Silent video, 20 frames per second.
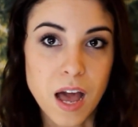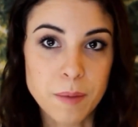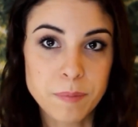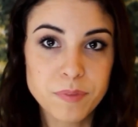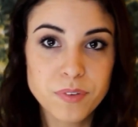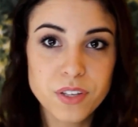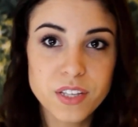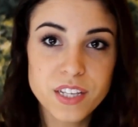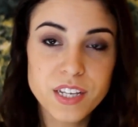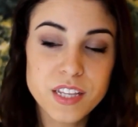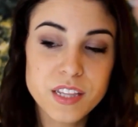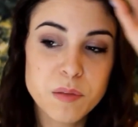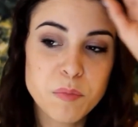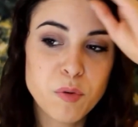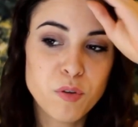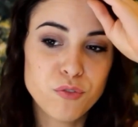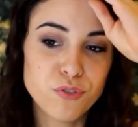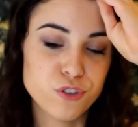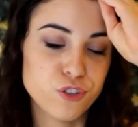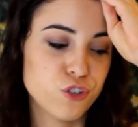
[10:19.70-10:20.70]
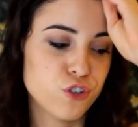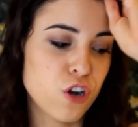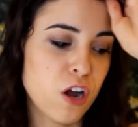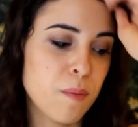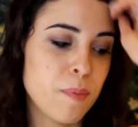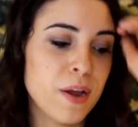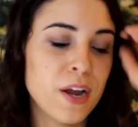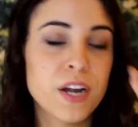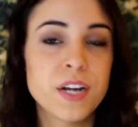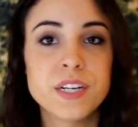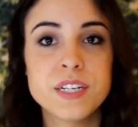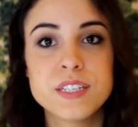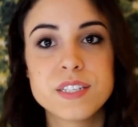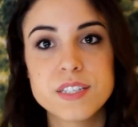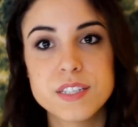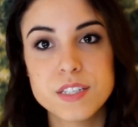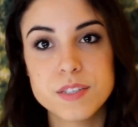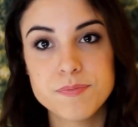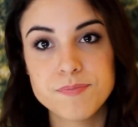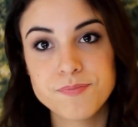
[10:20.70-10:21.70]
I'm really in the mood for
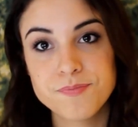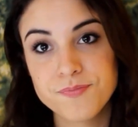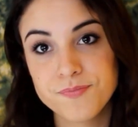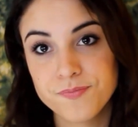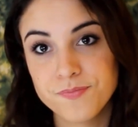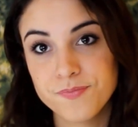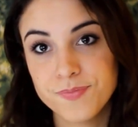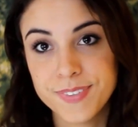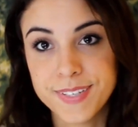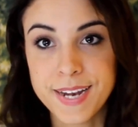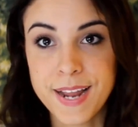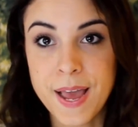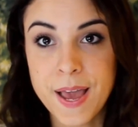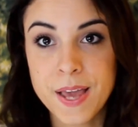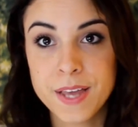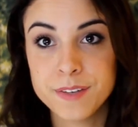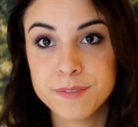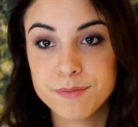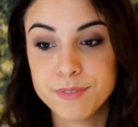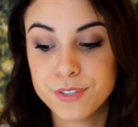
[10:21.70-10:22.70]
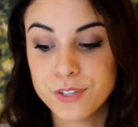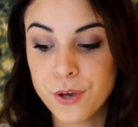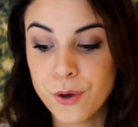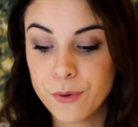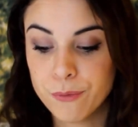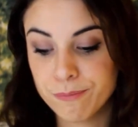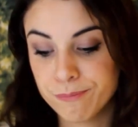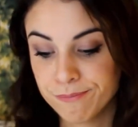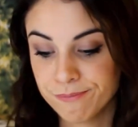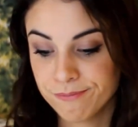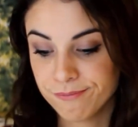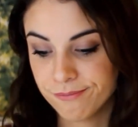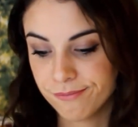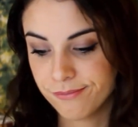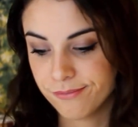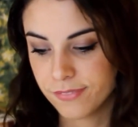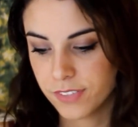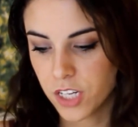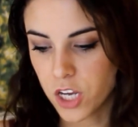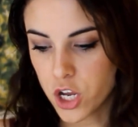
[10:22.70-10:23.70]
strawberries today, so
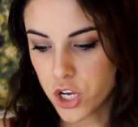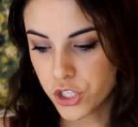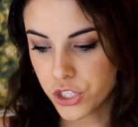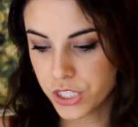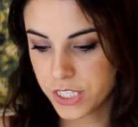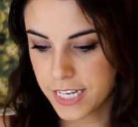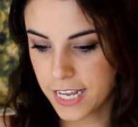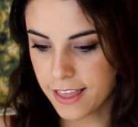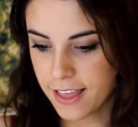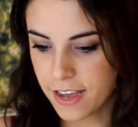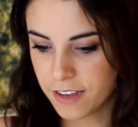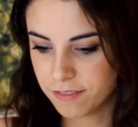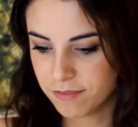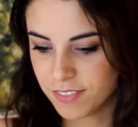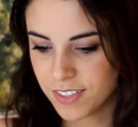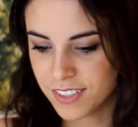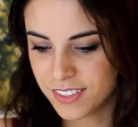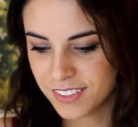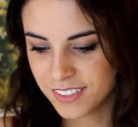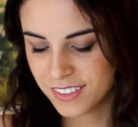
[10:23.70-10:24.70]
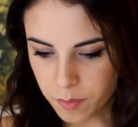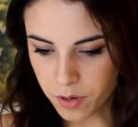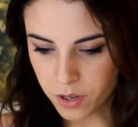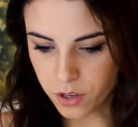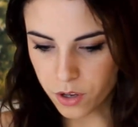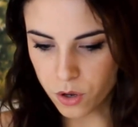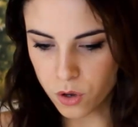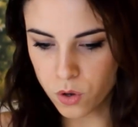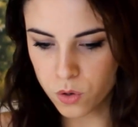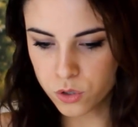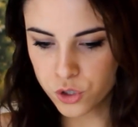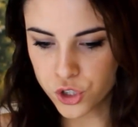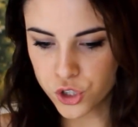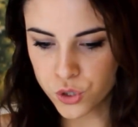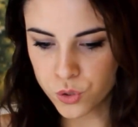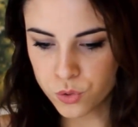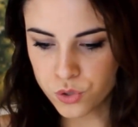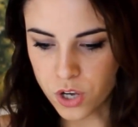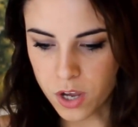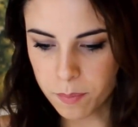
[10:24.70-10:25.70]
I'll just say that. I'm gonna go
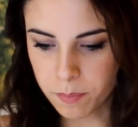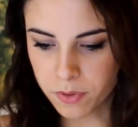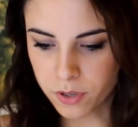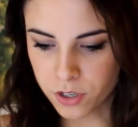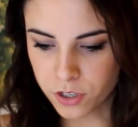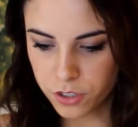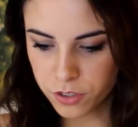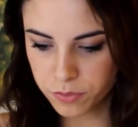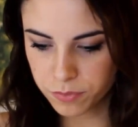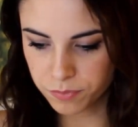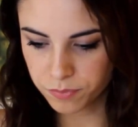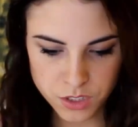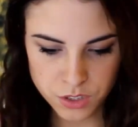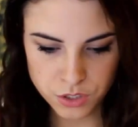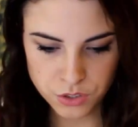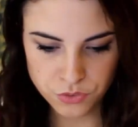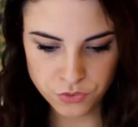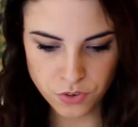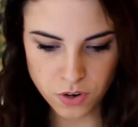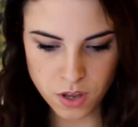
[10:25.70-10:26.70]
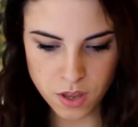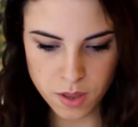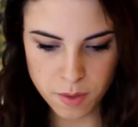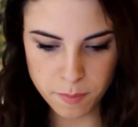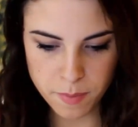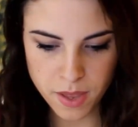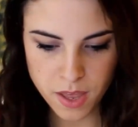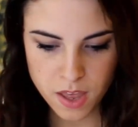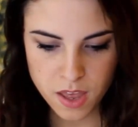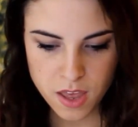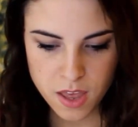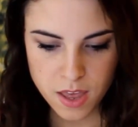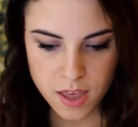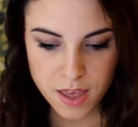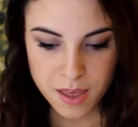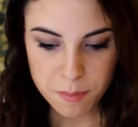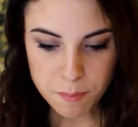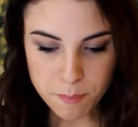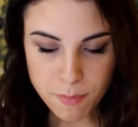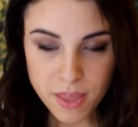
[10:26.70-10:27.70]
to Tumblr. This is from
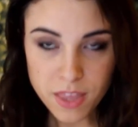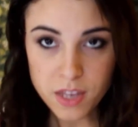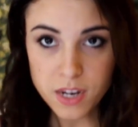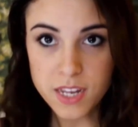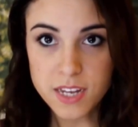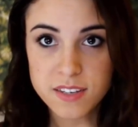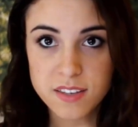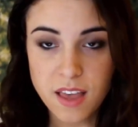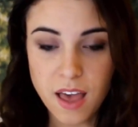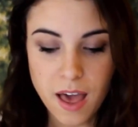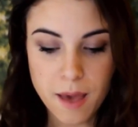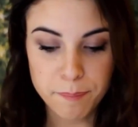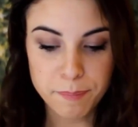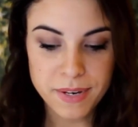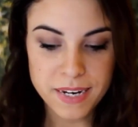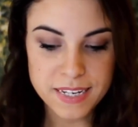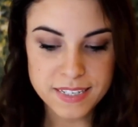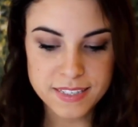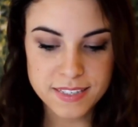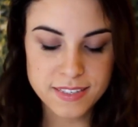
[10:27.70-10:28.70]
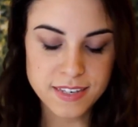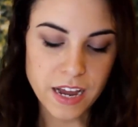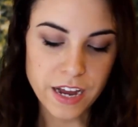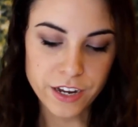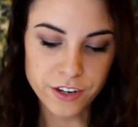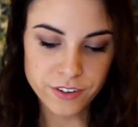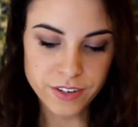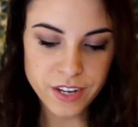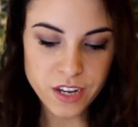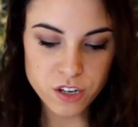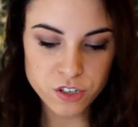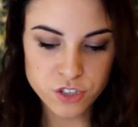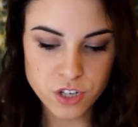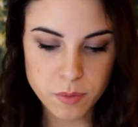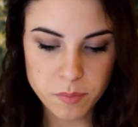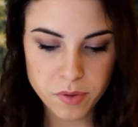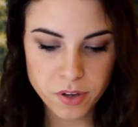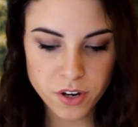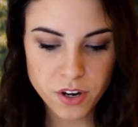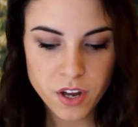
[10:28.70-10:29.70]
Melody's Happiness Diary on
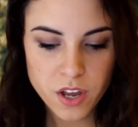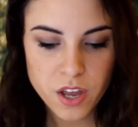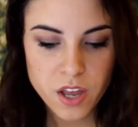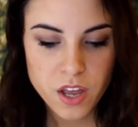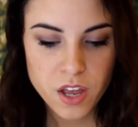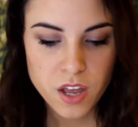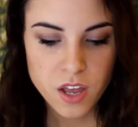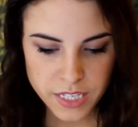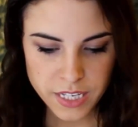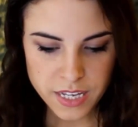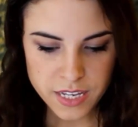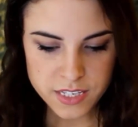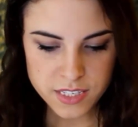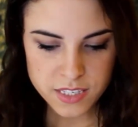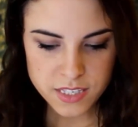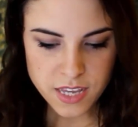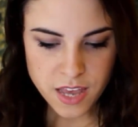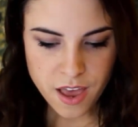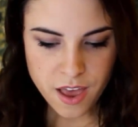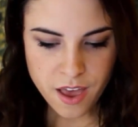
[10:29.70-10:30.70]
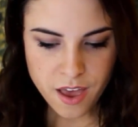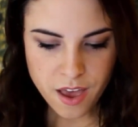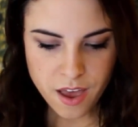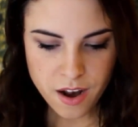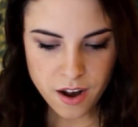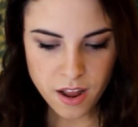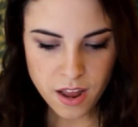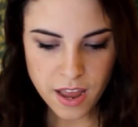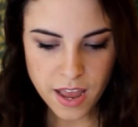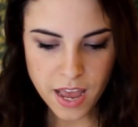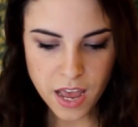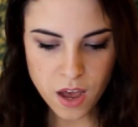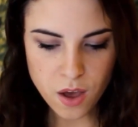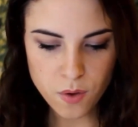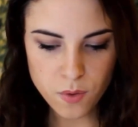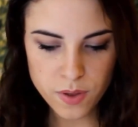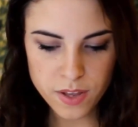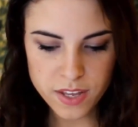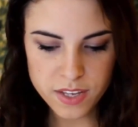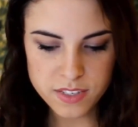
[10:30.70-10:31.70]
Tumblr. They said,
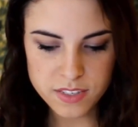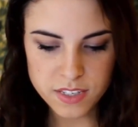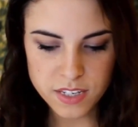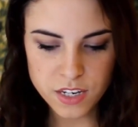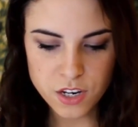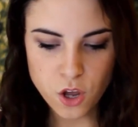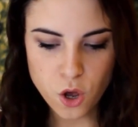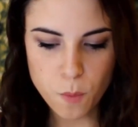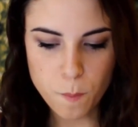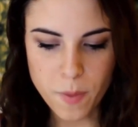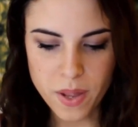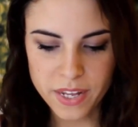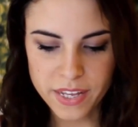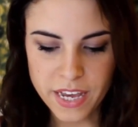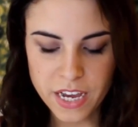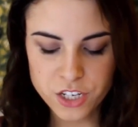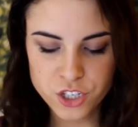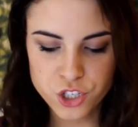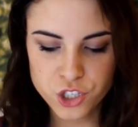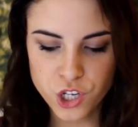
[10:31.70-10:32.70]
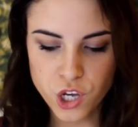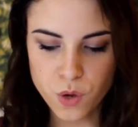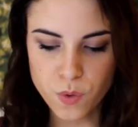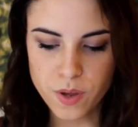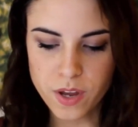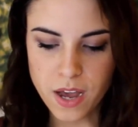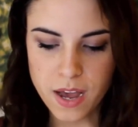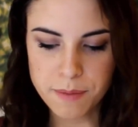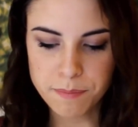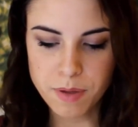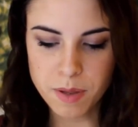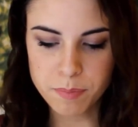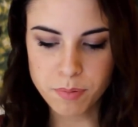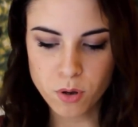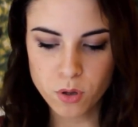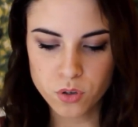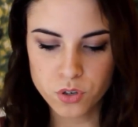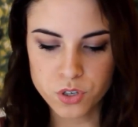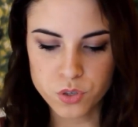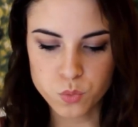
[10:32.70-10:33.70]
how is the no medication going? I'm
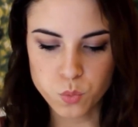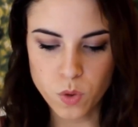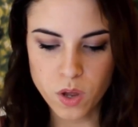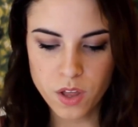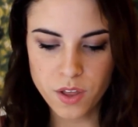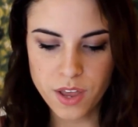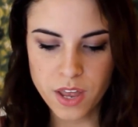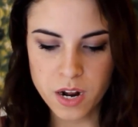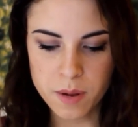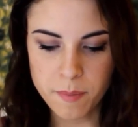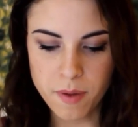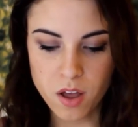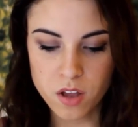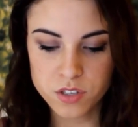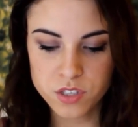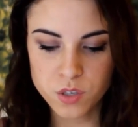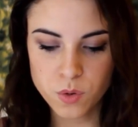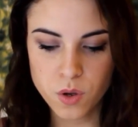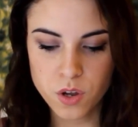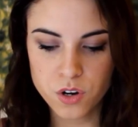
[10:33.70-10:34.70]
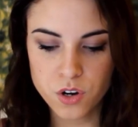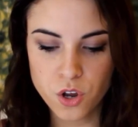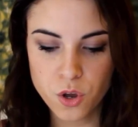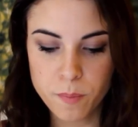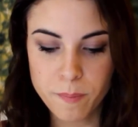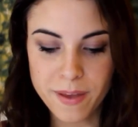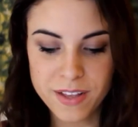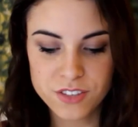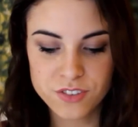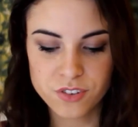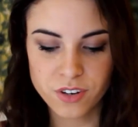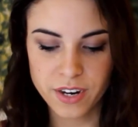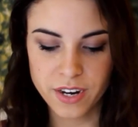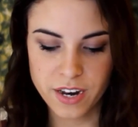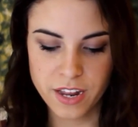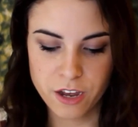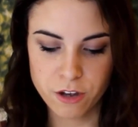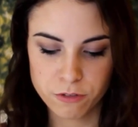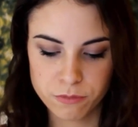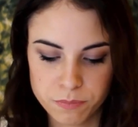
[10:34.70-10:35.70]
bipolar as well, and I'm also on no meds
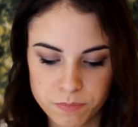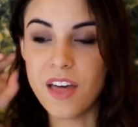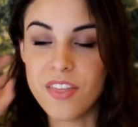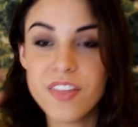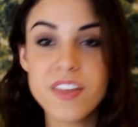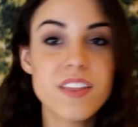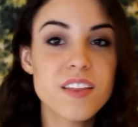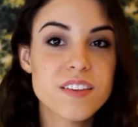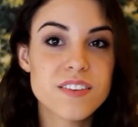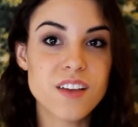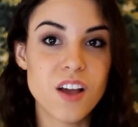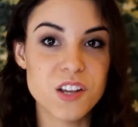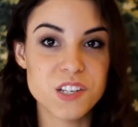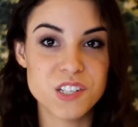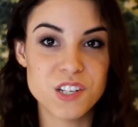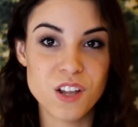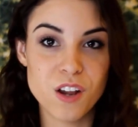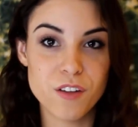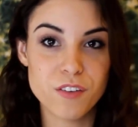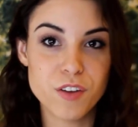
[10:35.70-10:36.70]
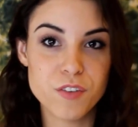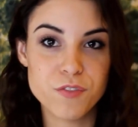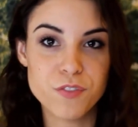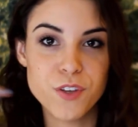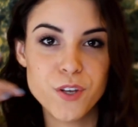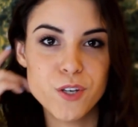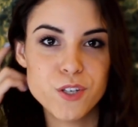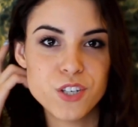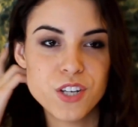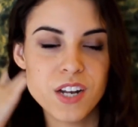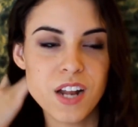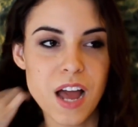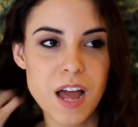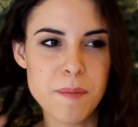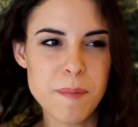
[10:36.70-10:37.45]
right now. I think this caused a lot of confusion.